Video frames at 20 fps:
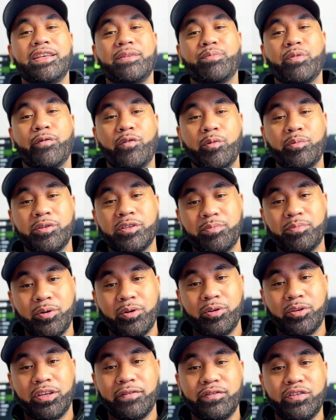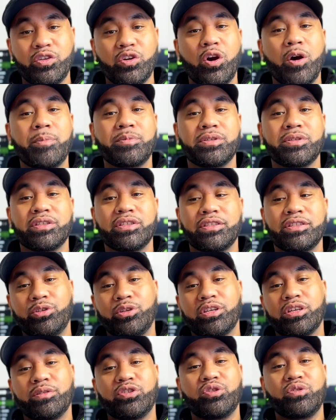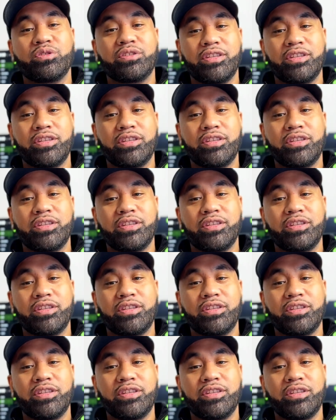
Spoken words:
performance mode gives you options you could choose